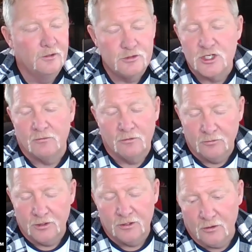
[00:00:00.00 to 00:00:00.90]

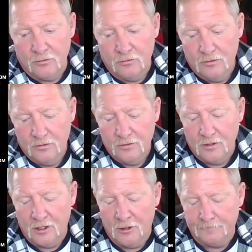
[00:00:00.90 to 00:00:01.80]
generally we know
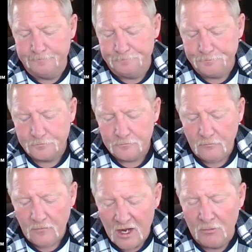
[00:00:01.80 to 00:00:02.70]
um,
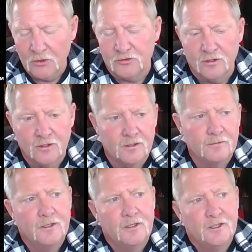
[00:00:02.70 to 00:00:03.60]
how most of the
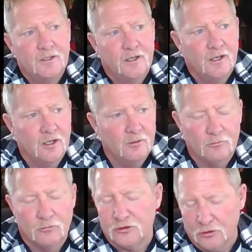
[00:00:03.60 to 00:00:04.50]

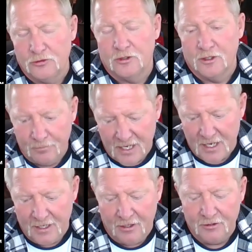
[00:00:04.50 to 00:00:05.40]
results are going to
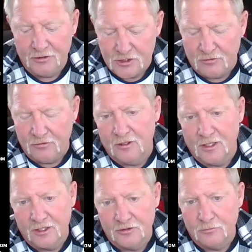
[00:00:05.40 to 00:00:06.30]
pan out in the general
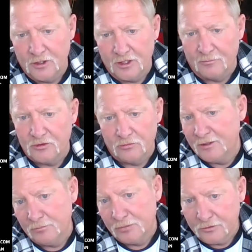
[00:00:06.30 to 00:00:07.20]
election when it comes to
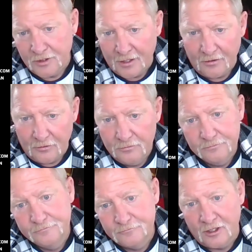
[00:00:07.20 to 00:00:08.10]
red and blue in Idaho,
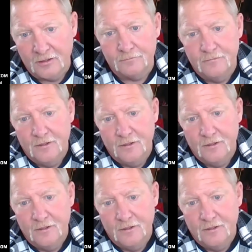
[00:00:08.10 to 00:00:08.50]
right?